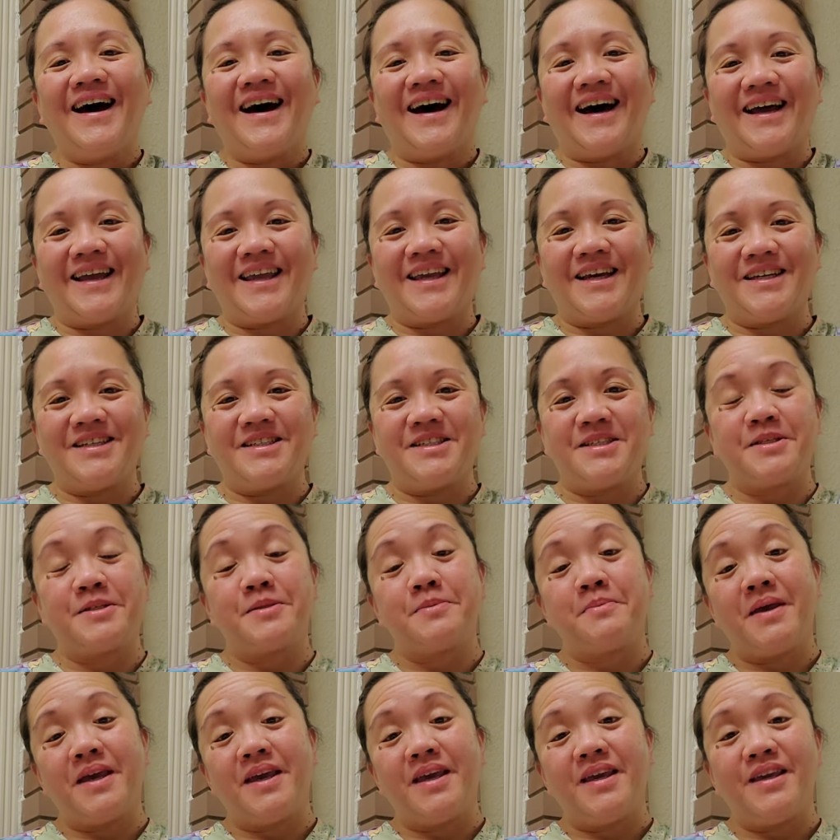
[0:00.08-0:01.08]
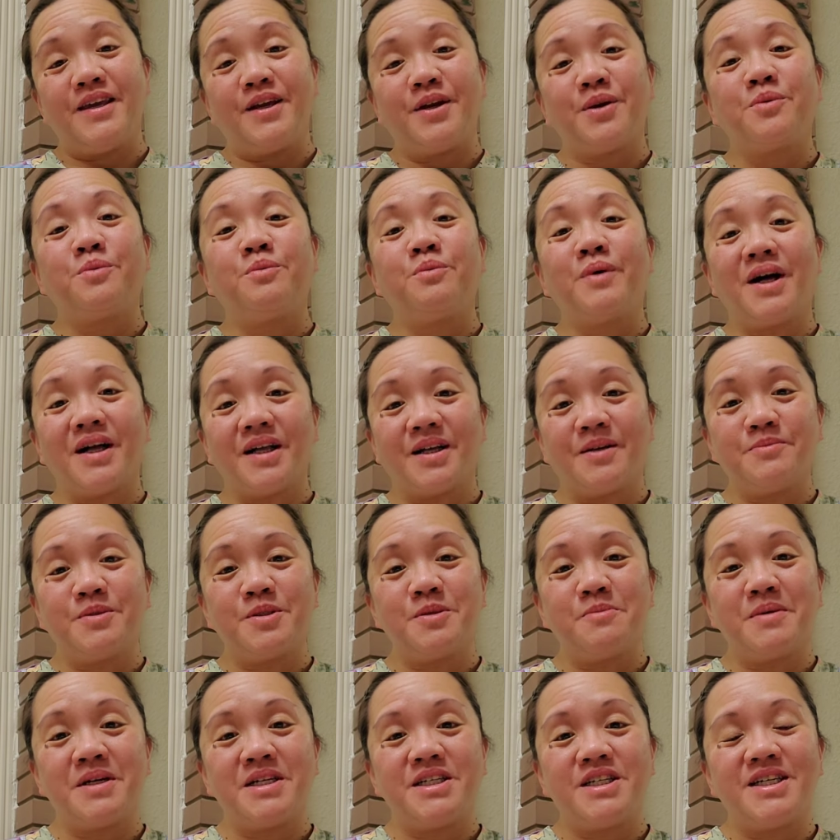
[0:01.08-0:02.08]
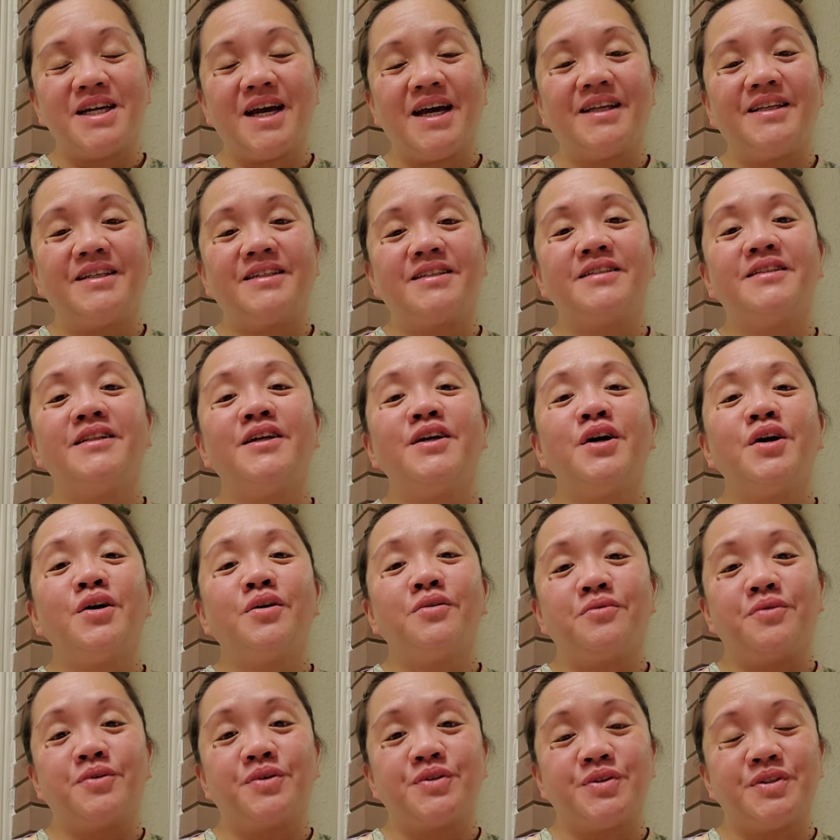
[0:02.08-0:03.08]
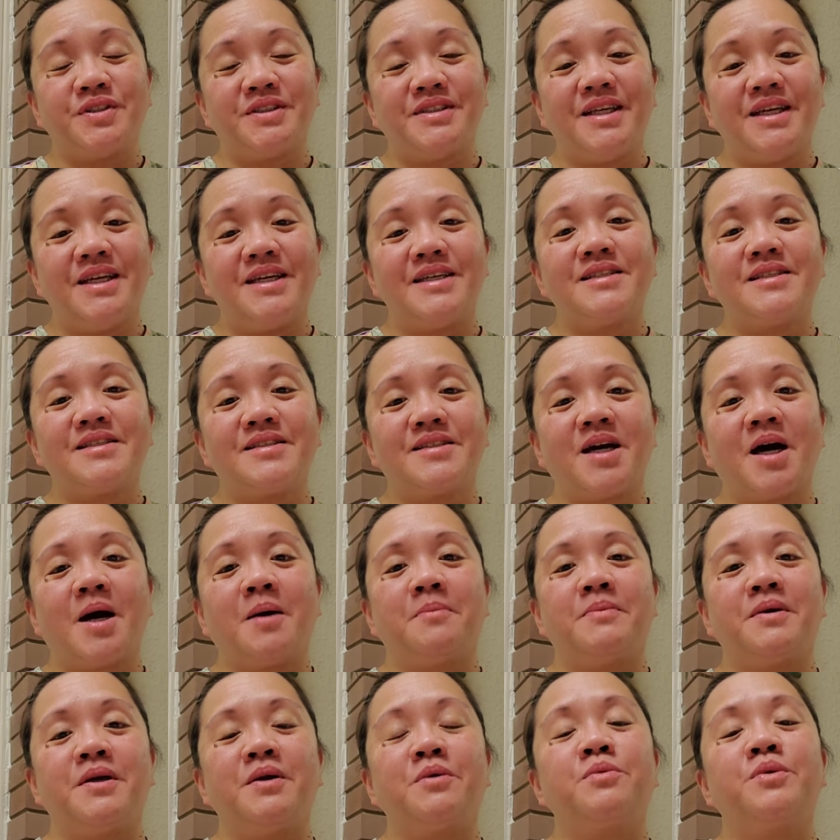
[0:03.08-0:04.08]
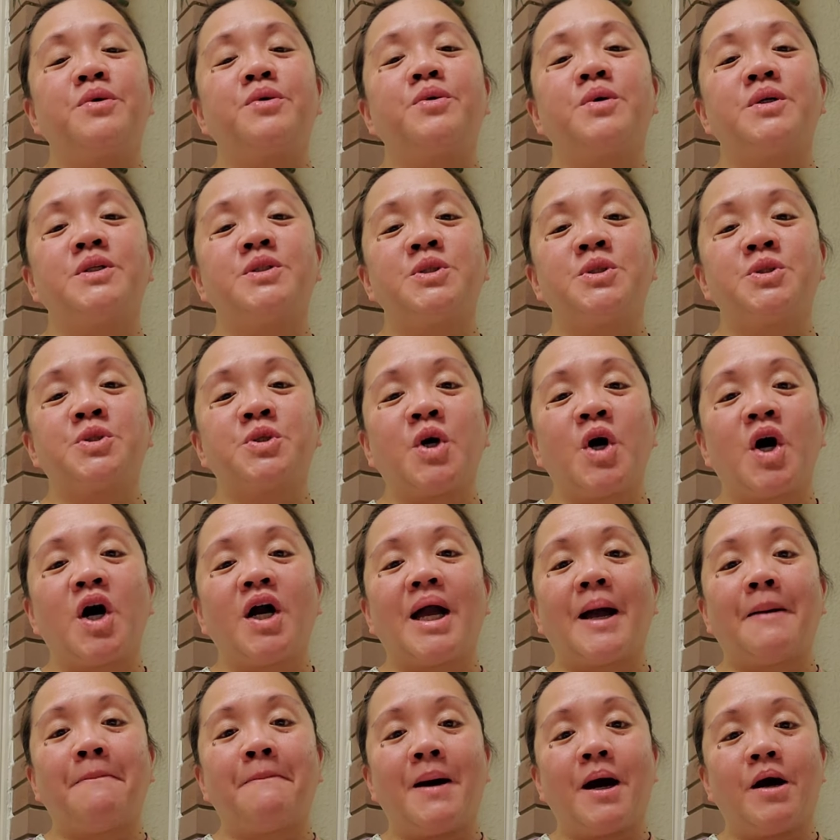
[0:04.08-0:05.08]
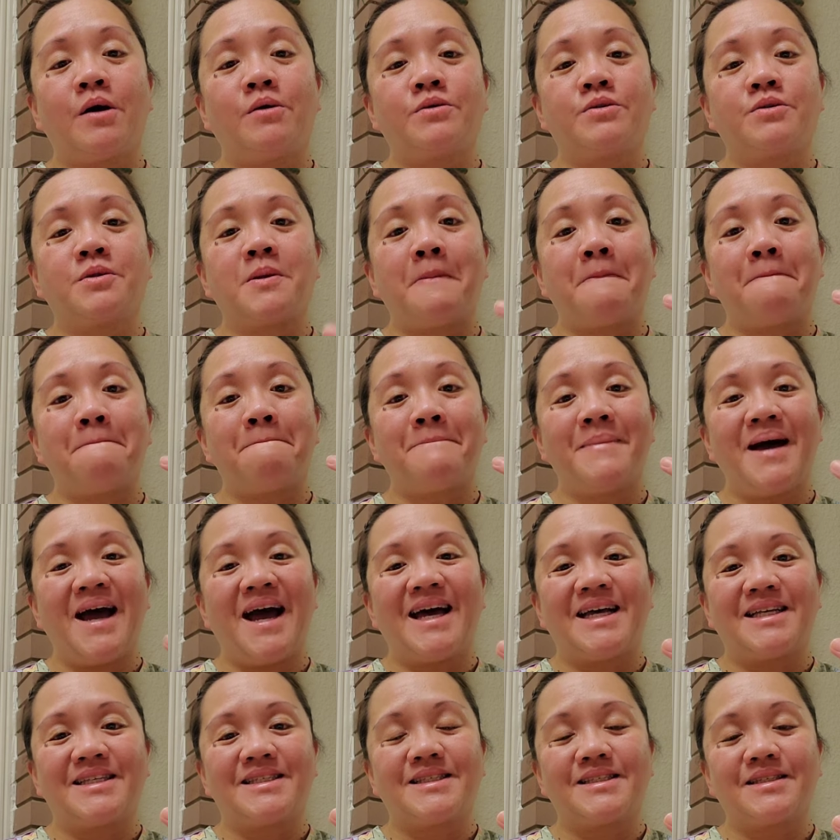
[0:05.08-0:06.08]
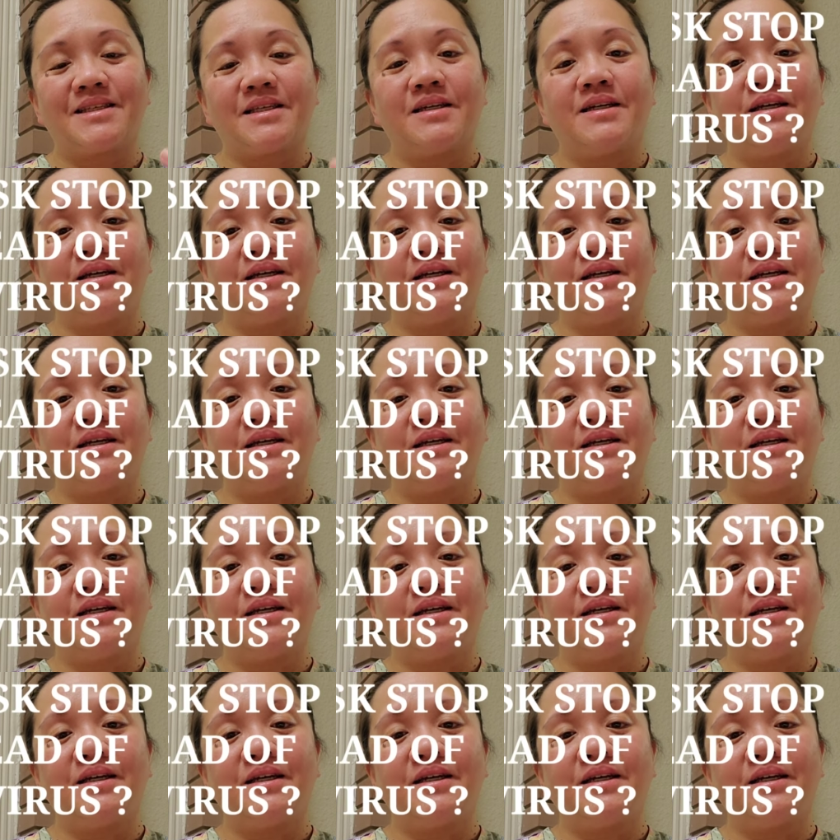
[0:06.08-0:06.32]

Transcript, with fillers: Hi guys, it's Mae here. Welcome to my channel. For today's topic, we're going to talk about mask.